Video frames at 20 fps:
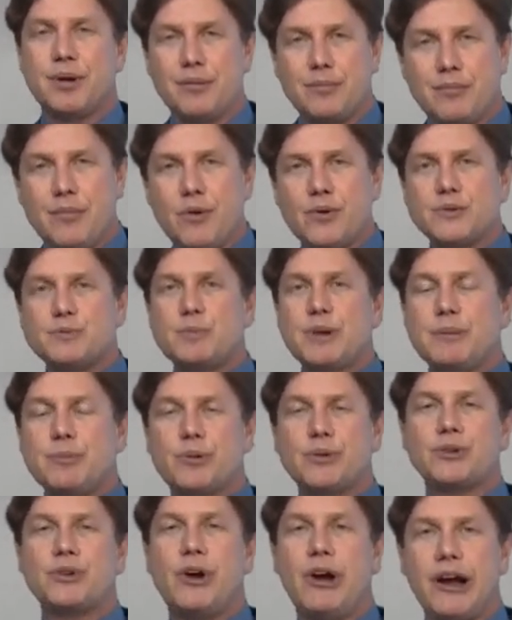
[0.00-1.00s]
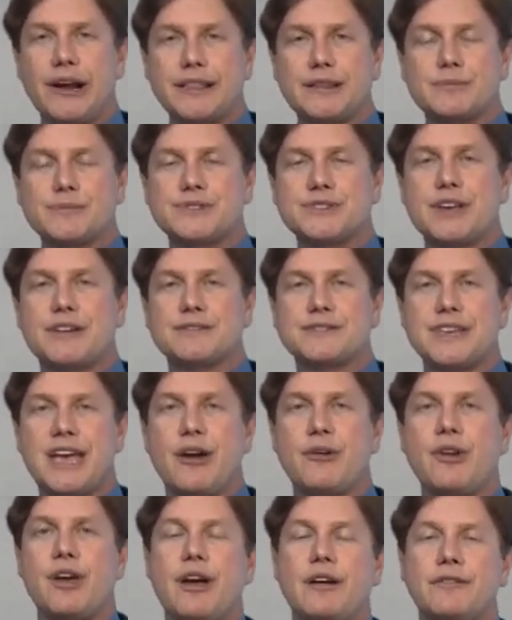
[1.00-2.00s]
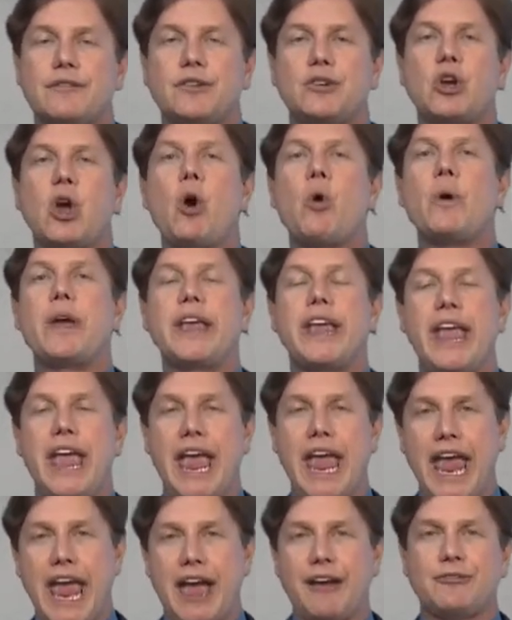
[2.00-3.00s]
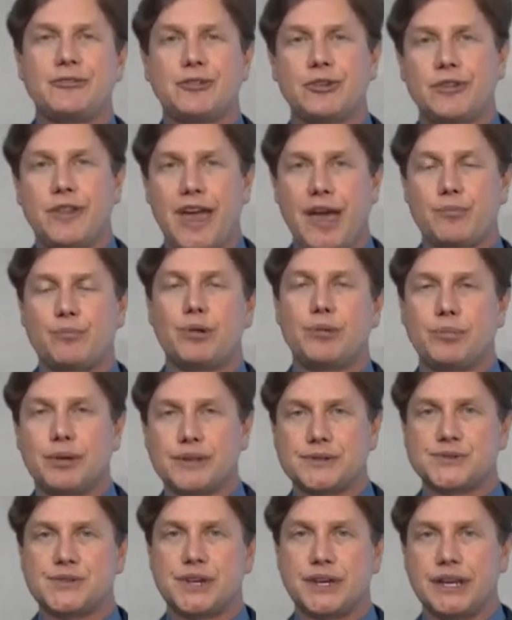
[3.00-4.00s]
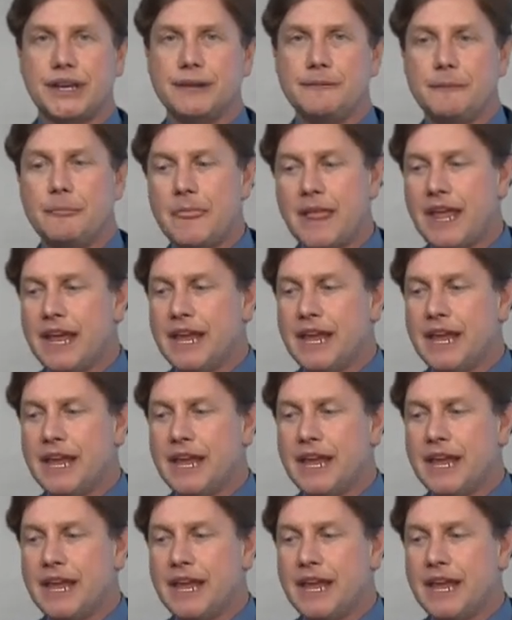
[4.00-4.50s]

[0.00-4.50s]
But most people talk themselves out of going after that publicity.